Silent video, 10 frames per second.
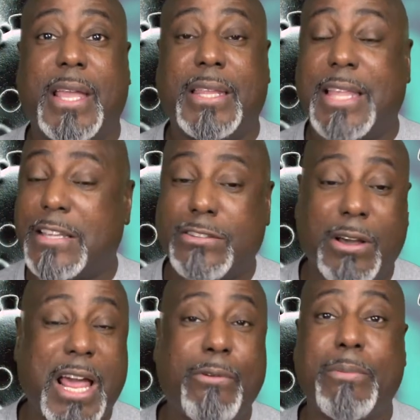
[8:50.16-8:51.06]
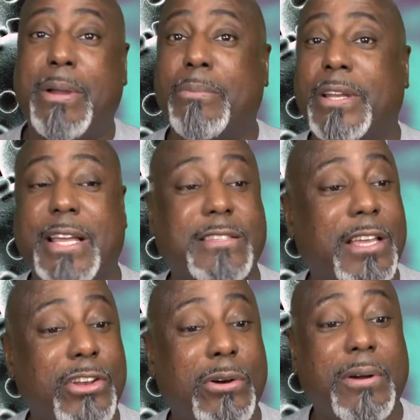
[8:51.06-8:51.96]
That's all I remember. Next thing
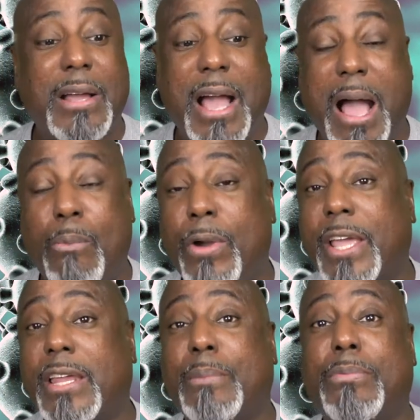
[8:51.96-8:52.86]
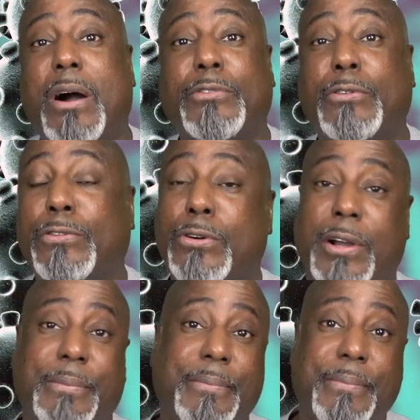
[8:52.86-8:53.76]
you know, I'm waking up off the
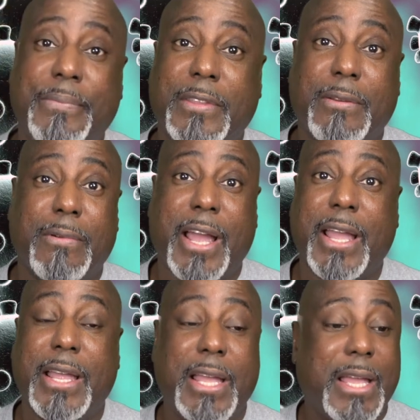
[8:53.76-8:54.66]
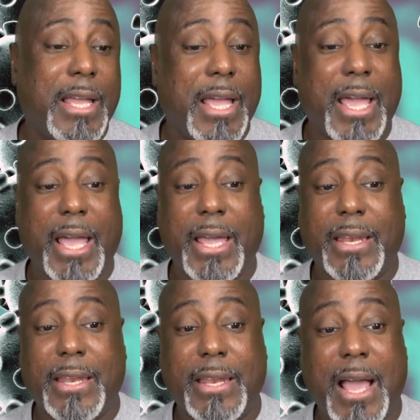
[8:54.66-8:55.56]
floor, right?
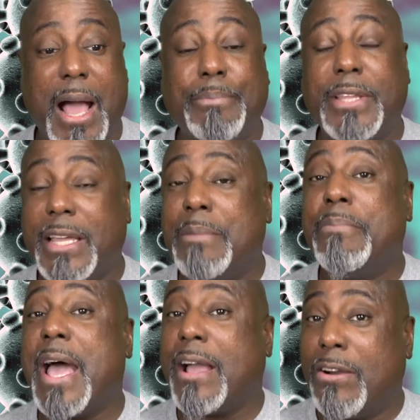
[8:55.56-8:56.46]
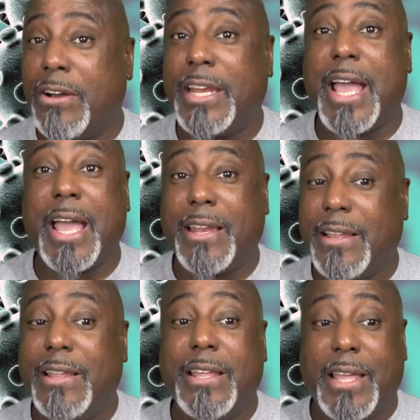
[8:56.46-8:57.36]
And I'm thinking back on that,
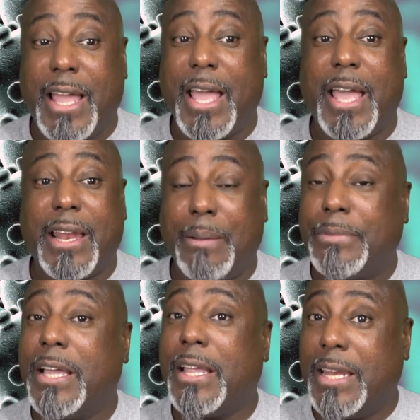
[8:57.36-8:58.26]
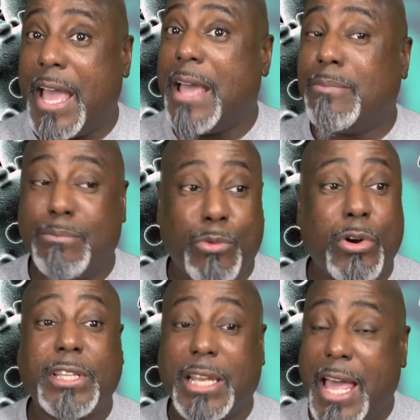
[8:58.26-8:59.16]
and I'm thinking that
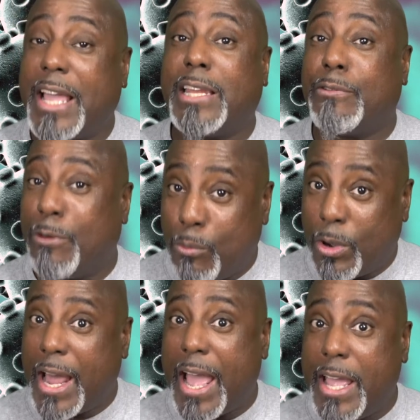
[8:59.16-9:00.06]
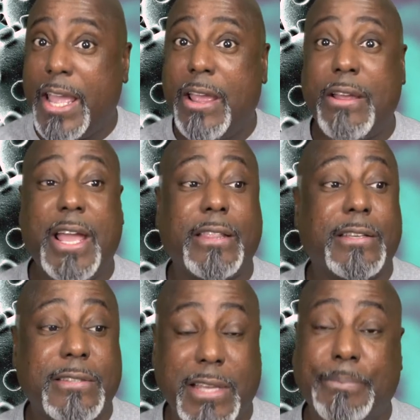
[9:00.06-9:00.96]
more than likely, from what I hear and the
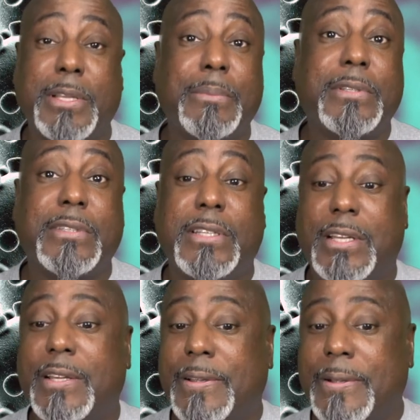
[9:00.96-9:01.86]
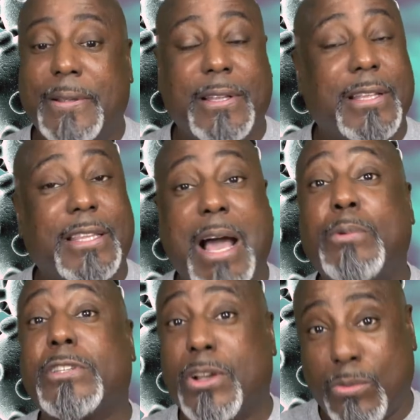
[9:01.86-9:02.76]
symptoms, that
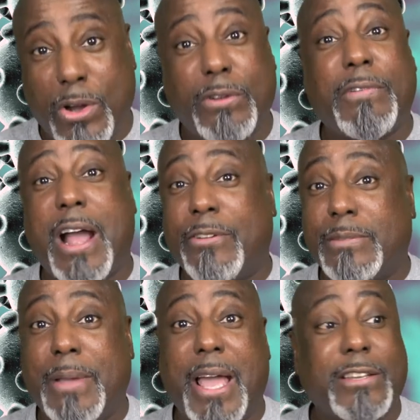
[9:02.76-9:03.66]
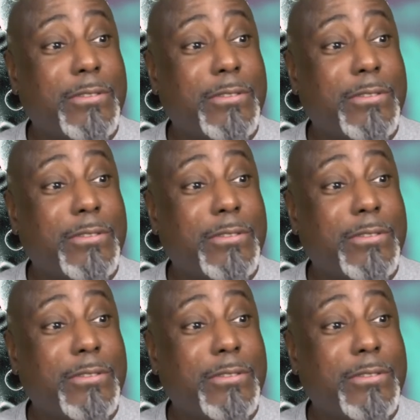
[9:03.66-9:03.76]
was the coronavirus, man.